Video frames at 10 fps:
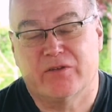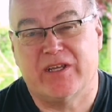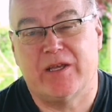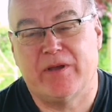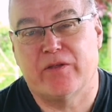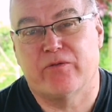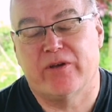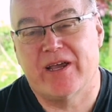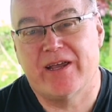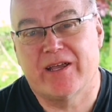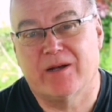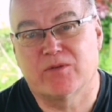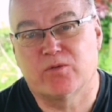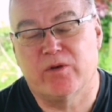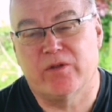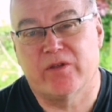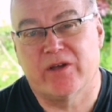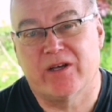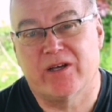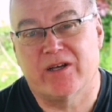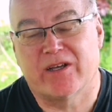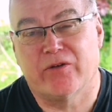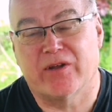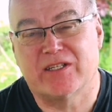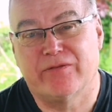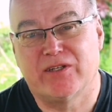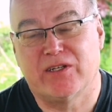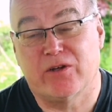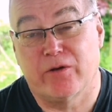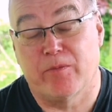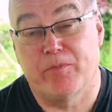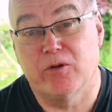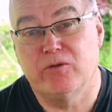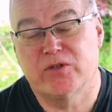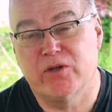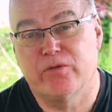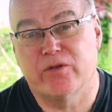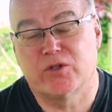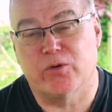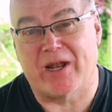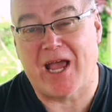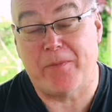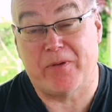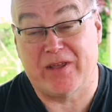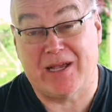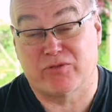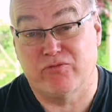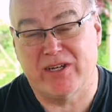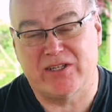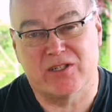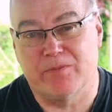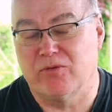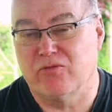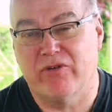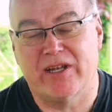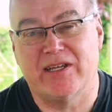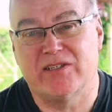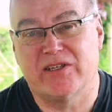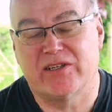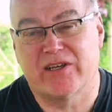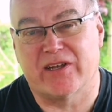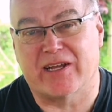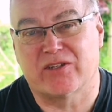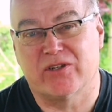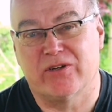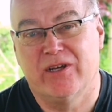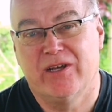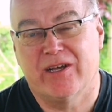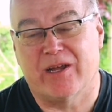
So the EB3A comes with connectivity over Bluetooth to an app, and the app's really simple, really easy to connect to,